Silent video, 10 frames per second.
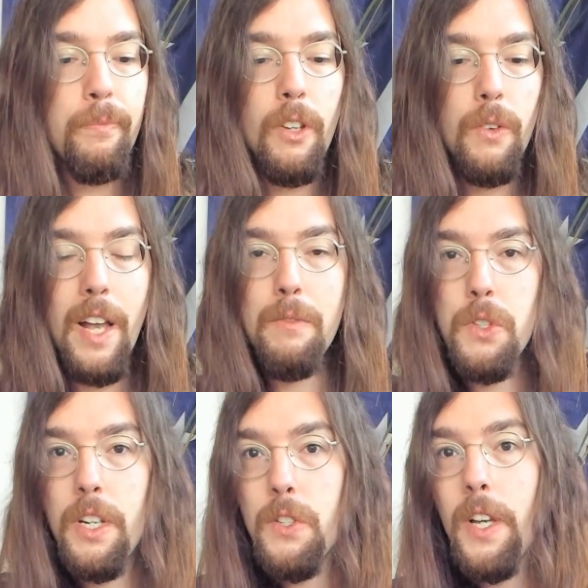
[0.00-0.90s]
You have
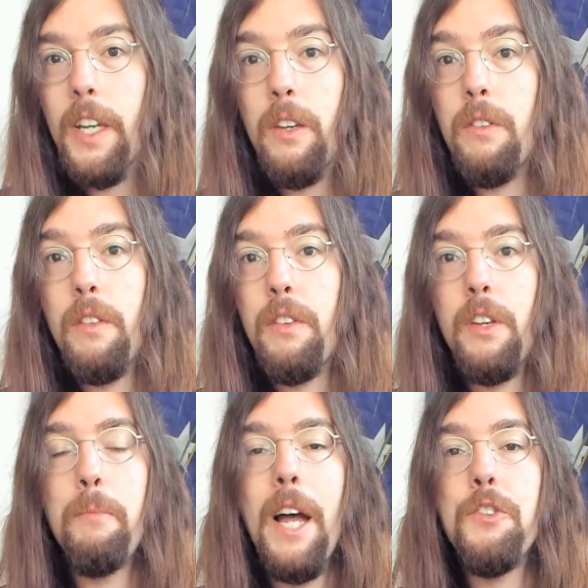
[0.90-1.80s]
cities like, you
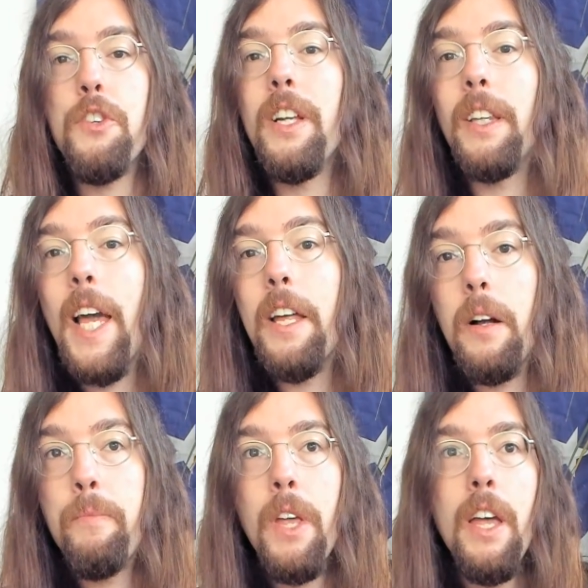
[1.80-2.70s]
can imagine,
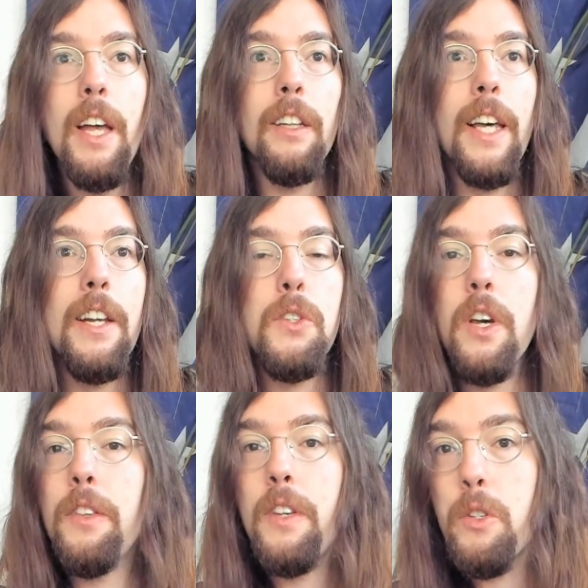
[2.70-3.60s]
Atlanta. Atlanta's
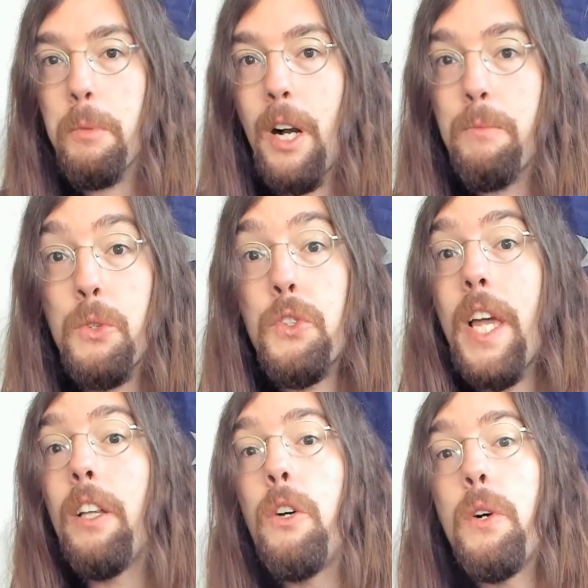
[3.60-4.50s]
got these problems.
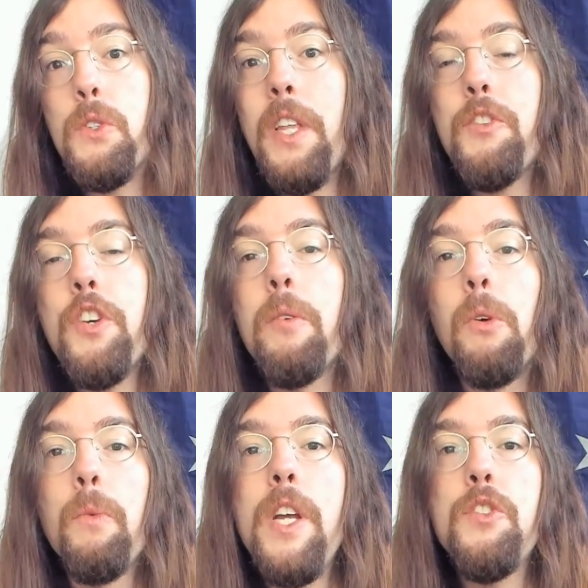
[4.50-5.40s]
St. Louis, that
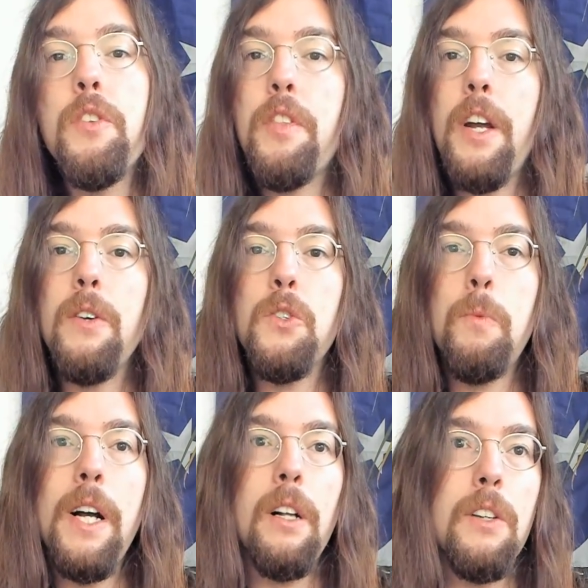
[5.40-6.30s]
general region there as
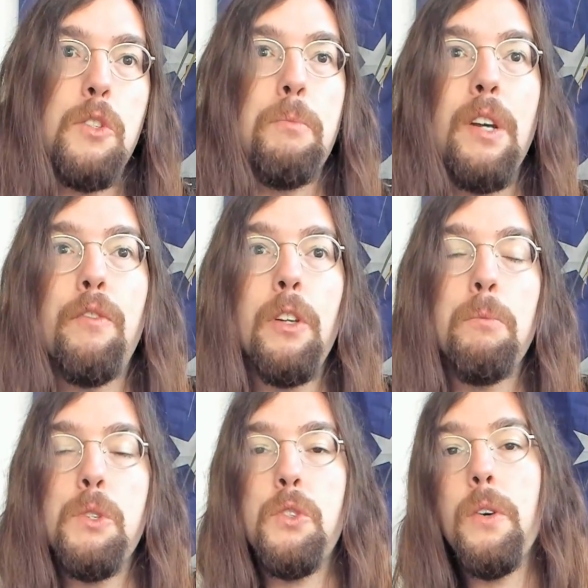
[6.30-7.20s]
well.
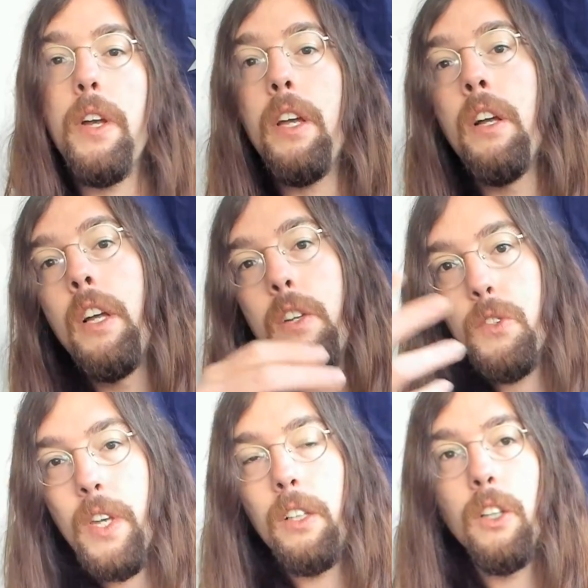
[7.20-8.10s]
Springfield, Missouri,
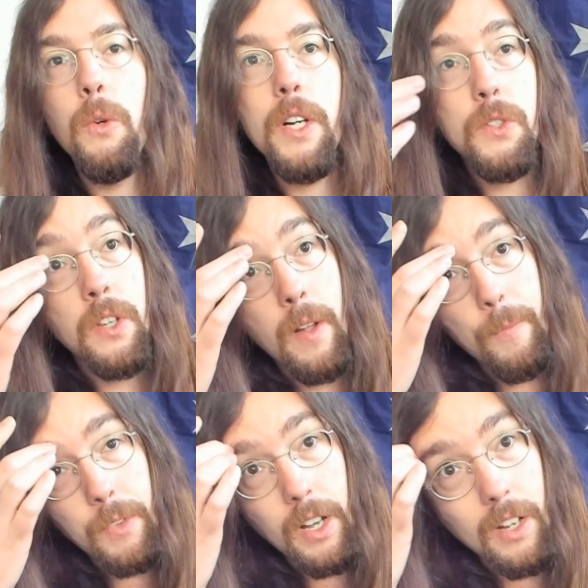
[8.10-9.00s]
St. Louis.
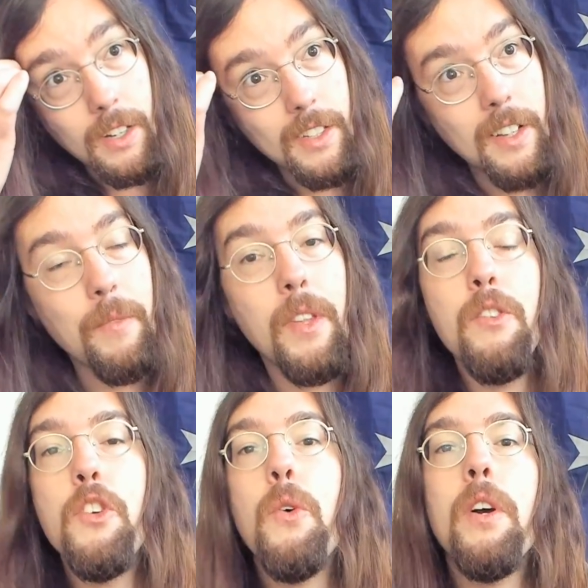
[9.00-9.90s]

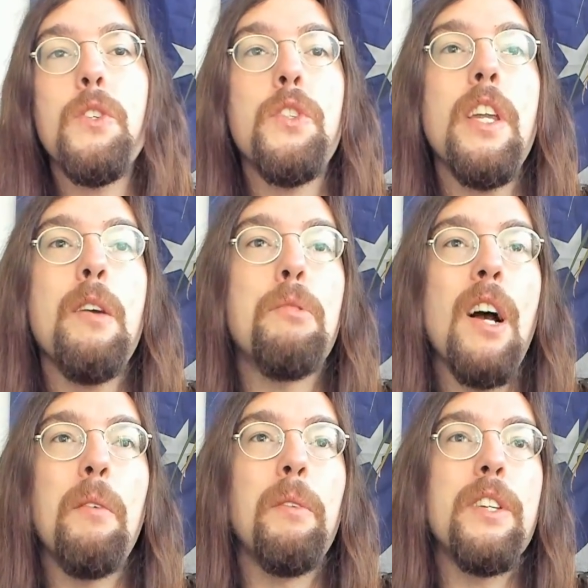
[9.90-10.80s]
New York City
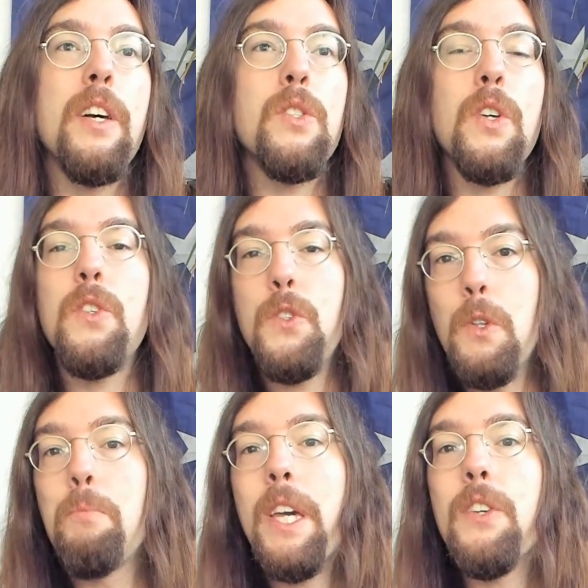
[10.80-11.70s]
probably doesn't because it's
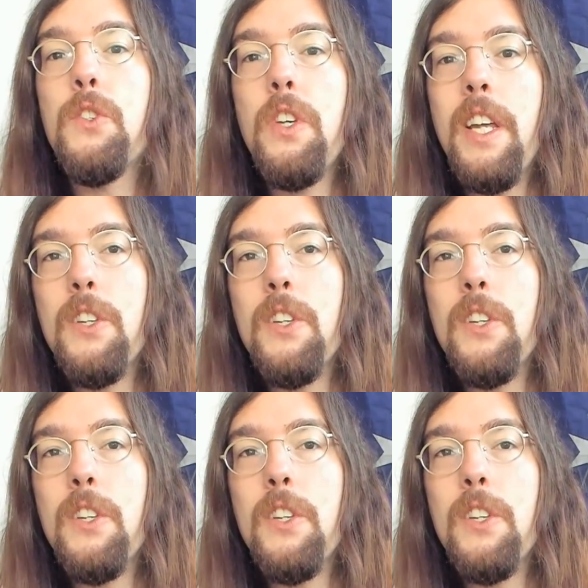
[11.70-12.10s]
the biggest city.